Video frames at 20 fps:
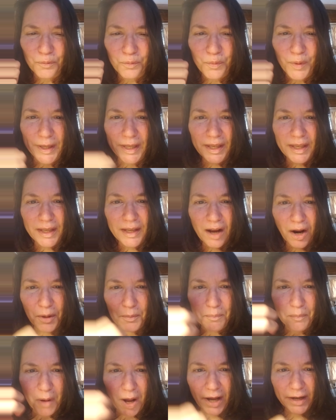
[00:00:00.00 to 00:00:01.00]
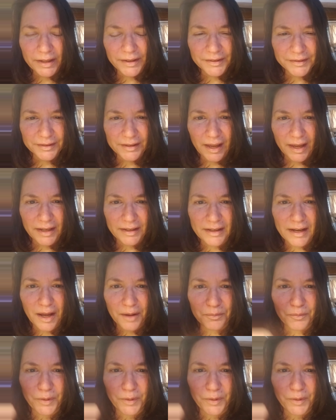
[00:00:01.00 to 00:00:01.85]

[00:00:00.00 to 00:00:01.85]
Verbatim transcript: we our bodies tighten up